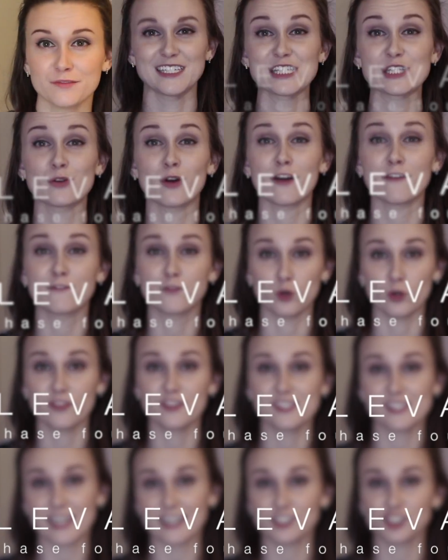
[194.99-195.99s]
So our 4th
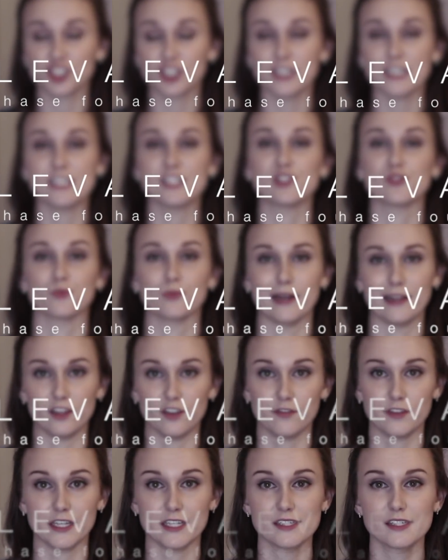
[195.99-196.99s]
section is
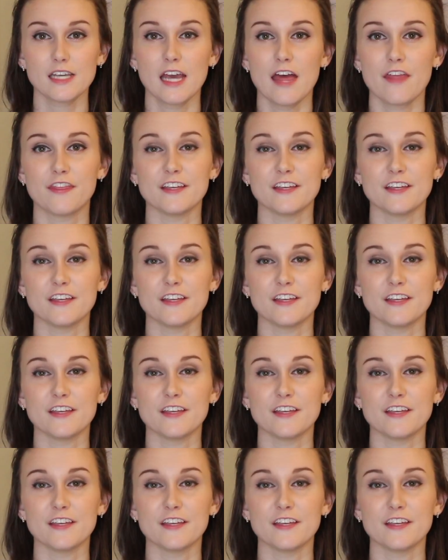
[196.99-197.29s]
relevance.